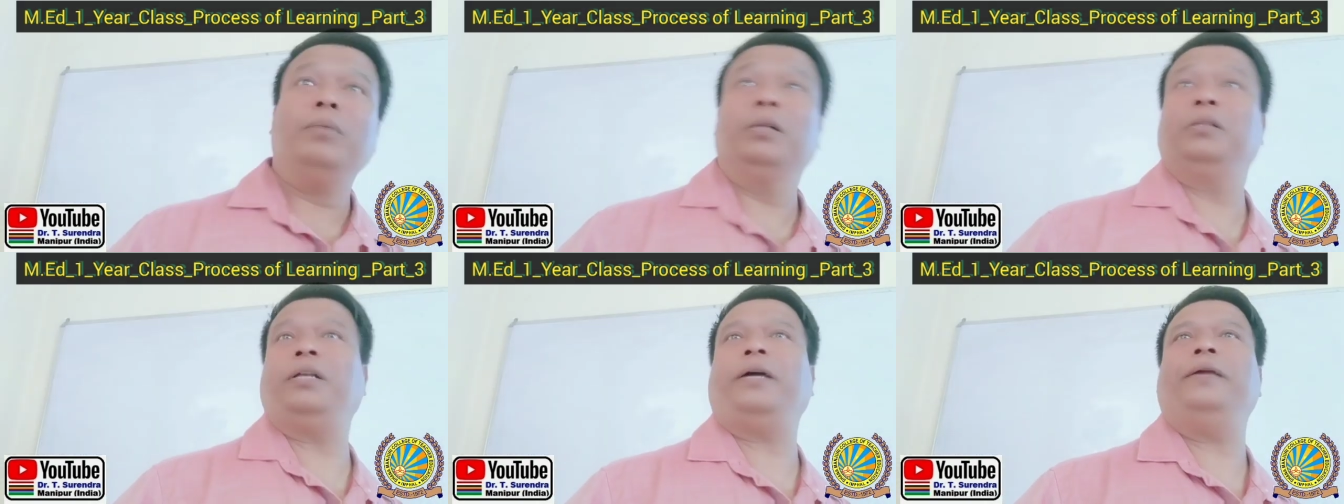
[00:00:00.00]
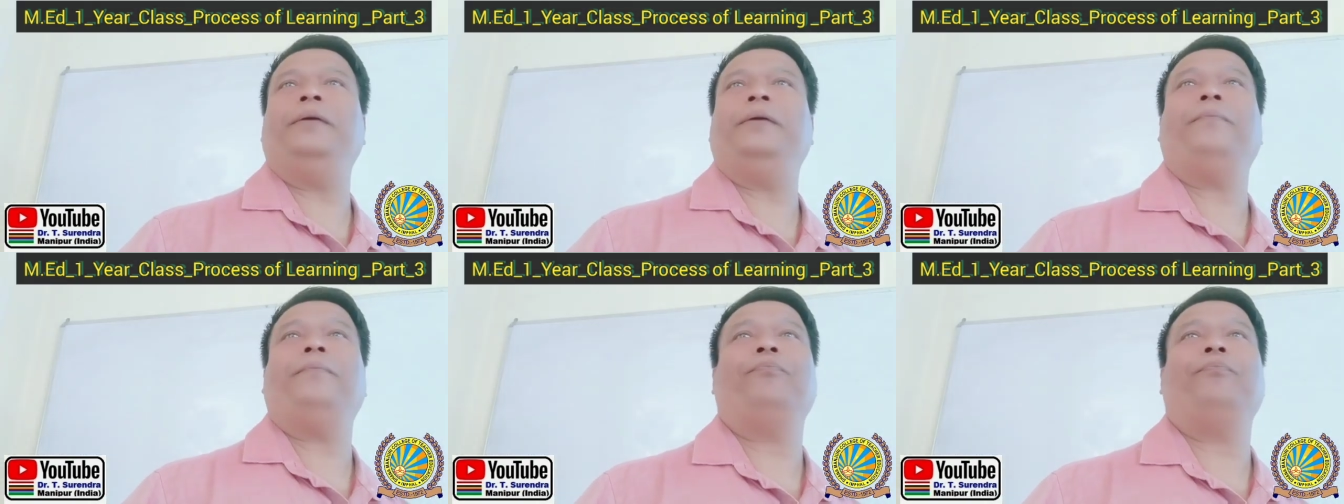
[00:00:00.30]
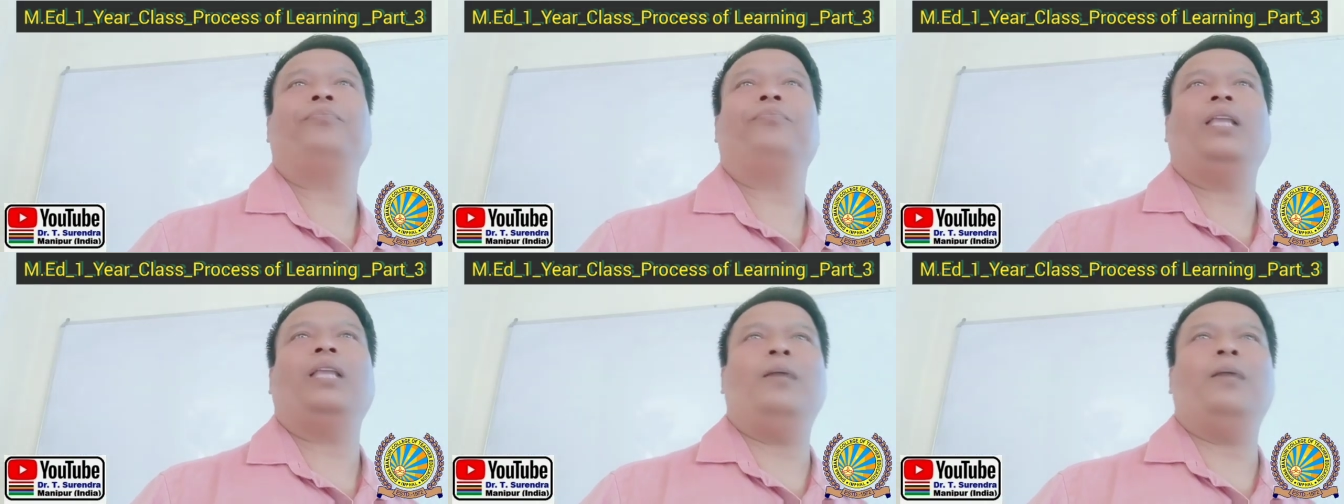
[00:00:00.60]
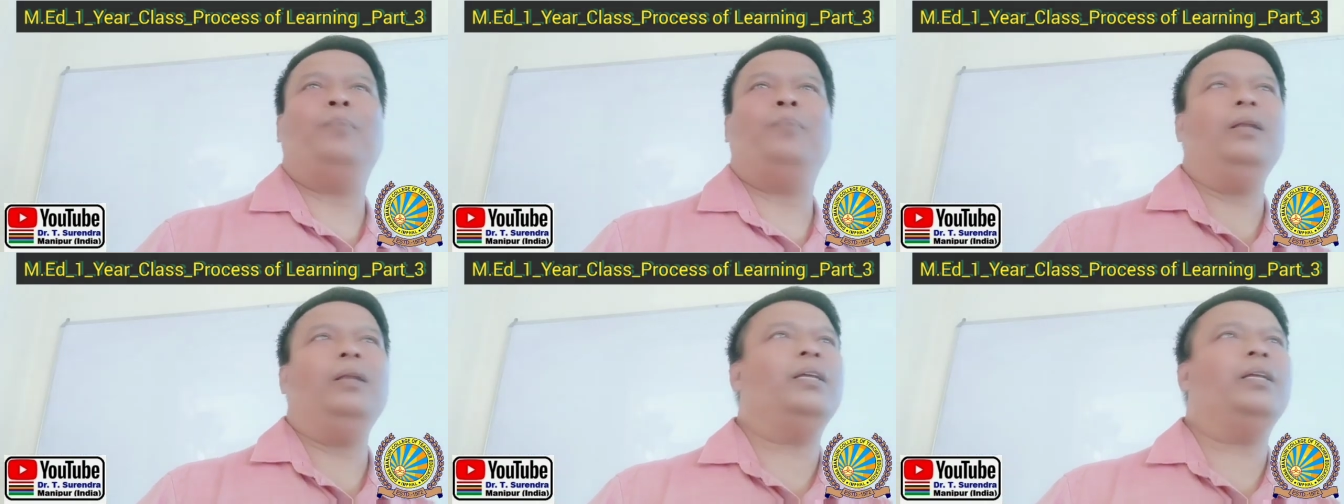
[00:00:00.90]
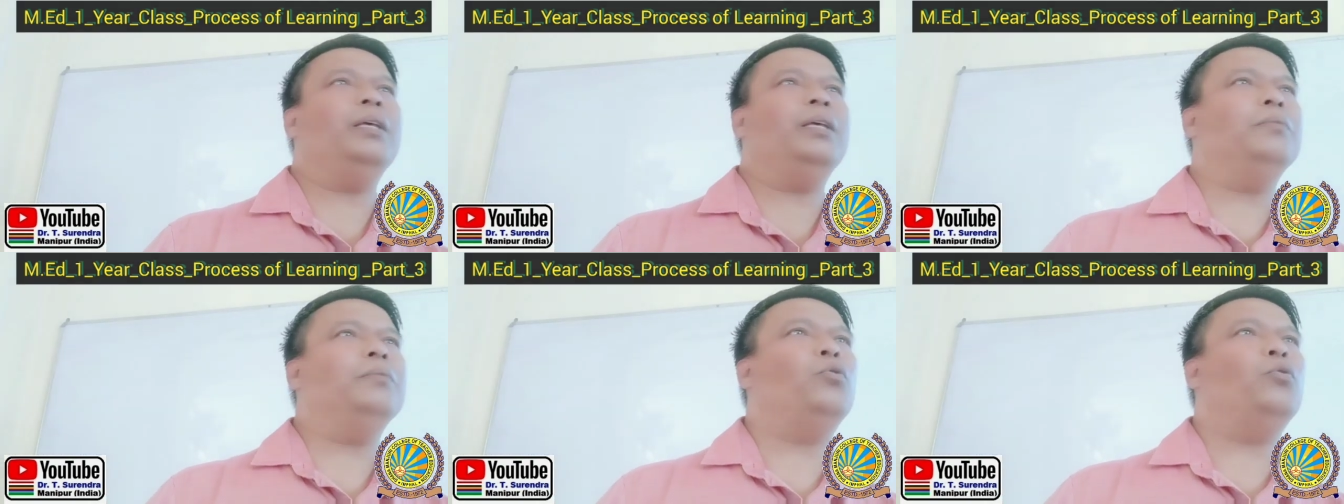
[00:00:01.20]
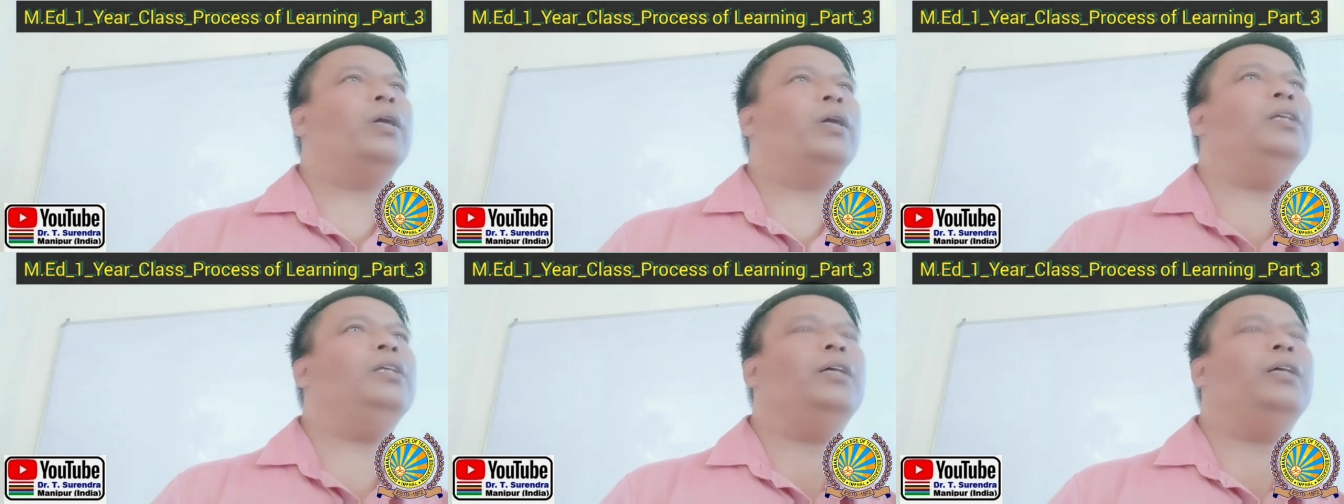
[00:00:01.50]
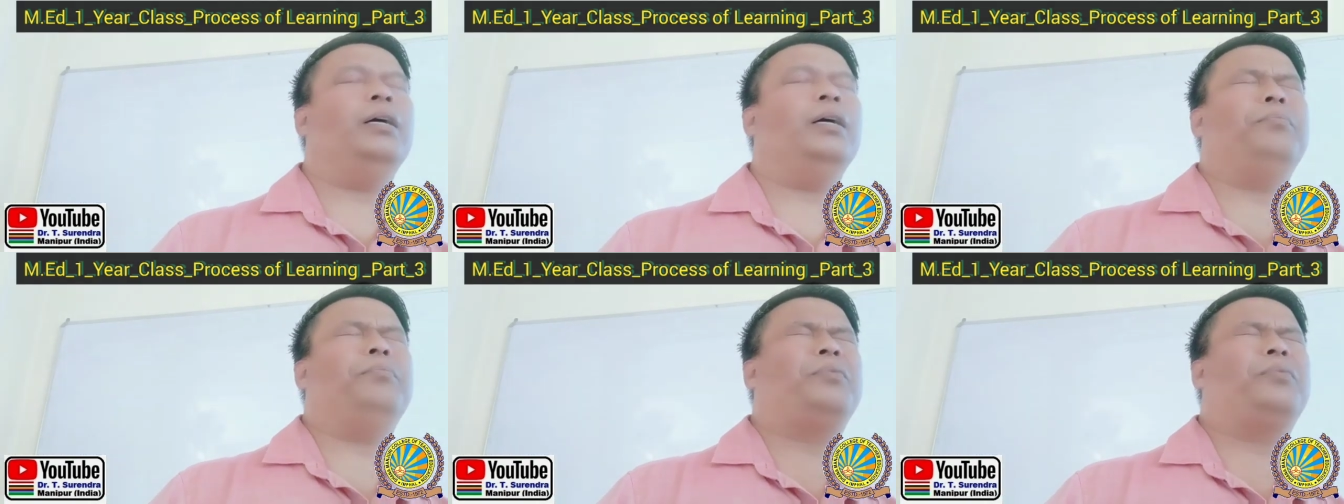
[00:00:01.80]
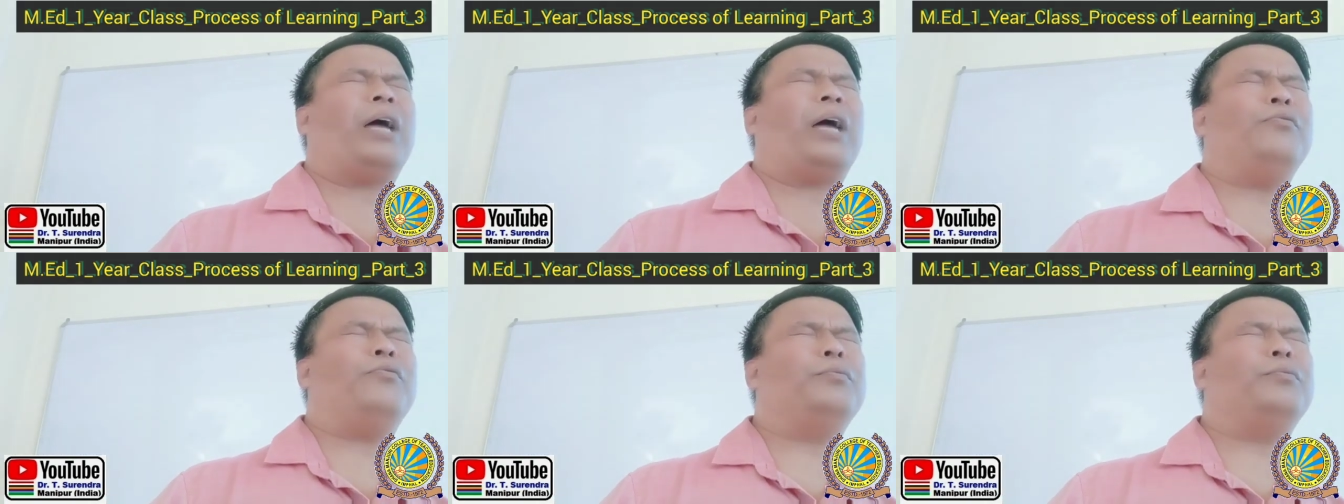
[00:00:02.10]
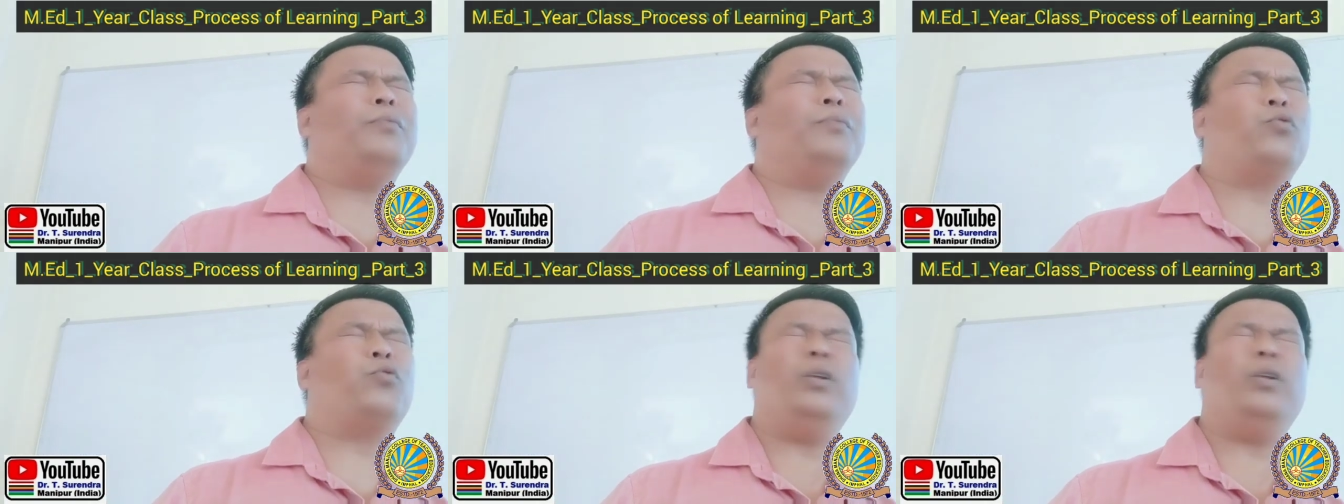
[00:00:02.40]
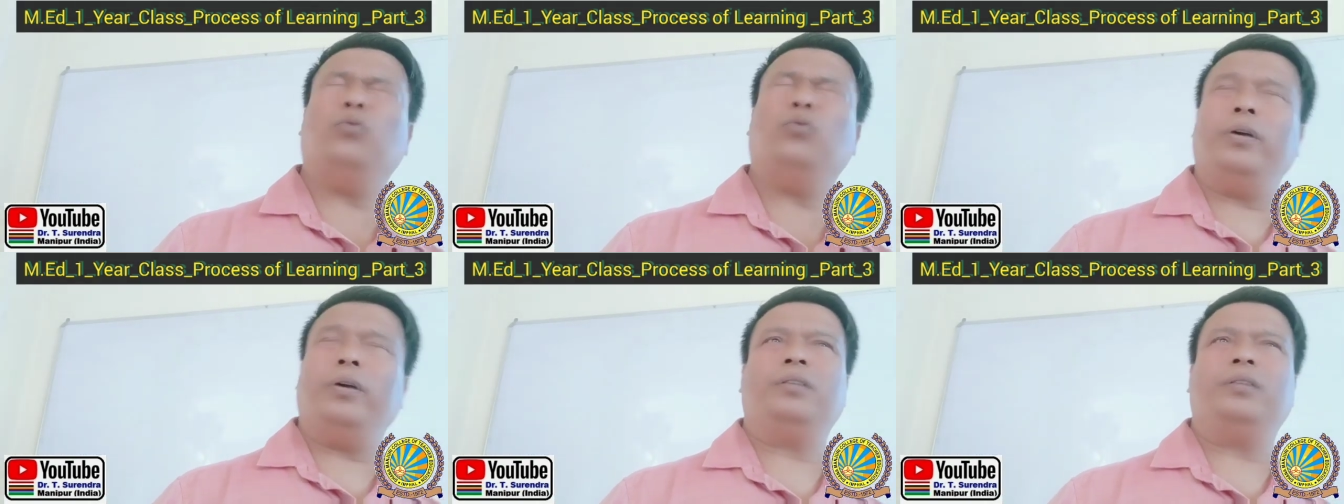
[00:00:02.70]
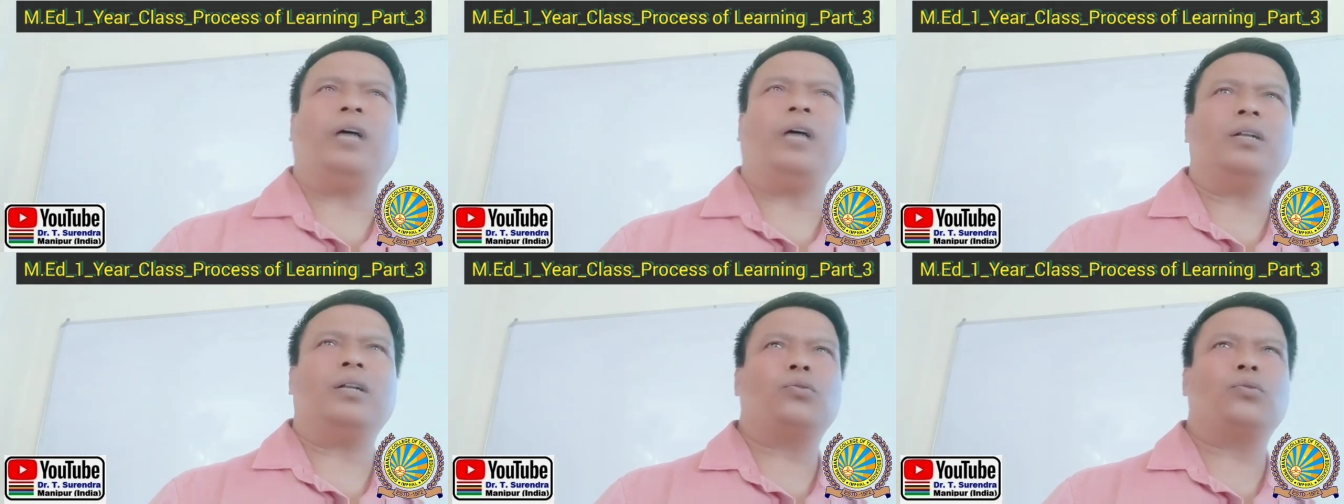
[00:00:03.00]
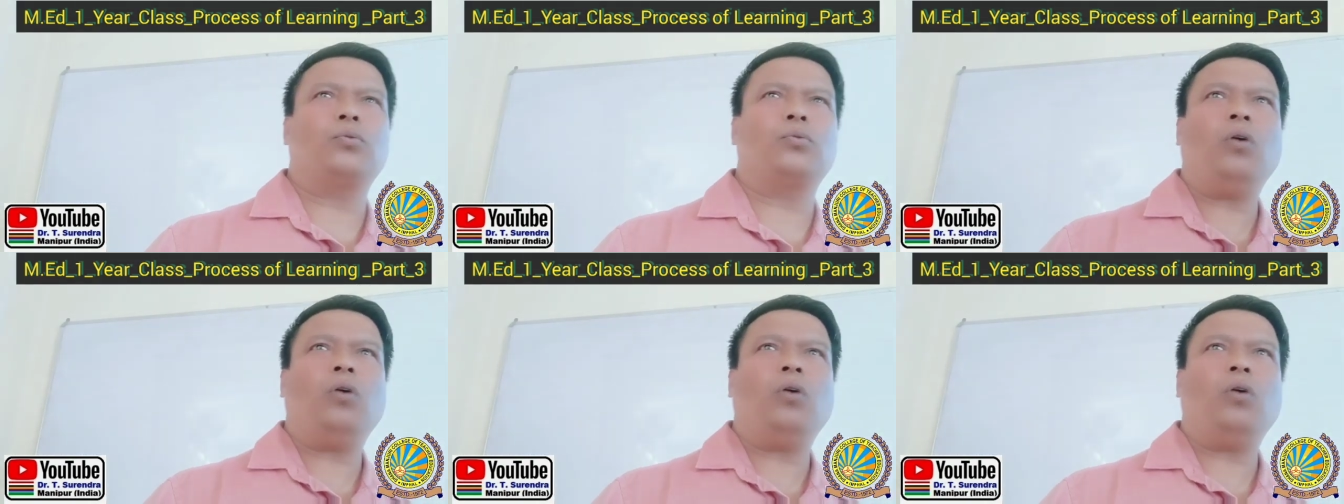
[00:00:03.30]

batay. Apple gi wari type of the fruit o tar su